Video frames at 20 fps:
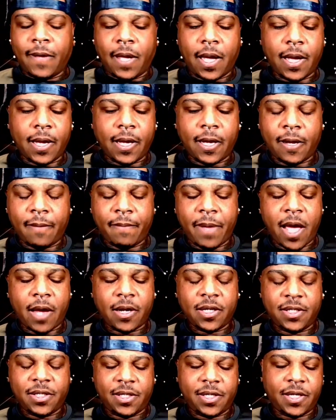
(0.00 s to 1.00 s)
How
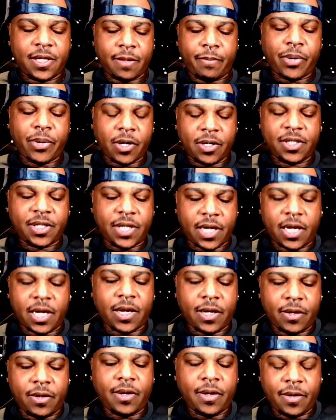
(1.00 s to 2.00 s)
does the
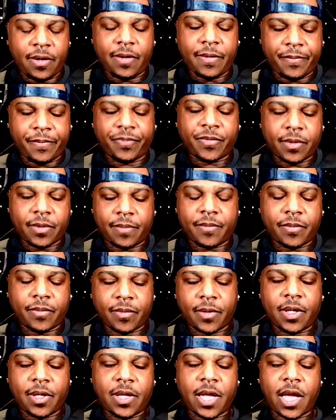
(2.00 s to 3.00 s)
person
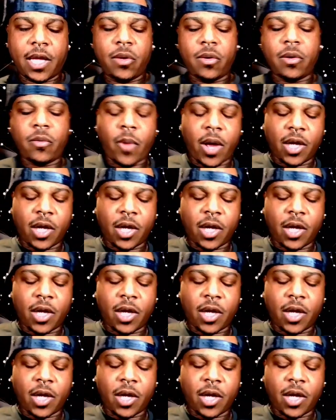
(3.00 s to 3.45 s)
that you're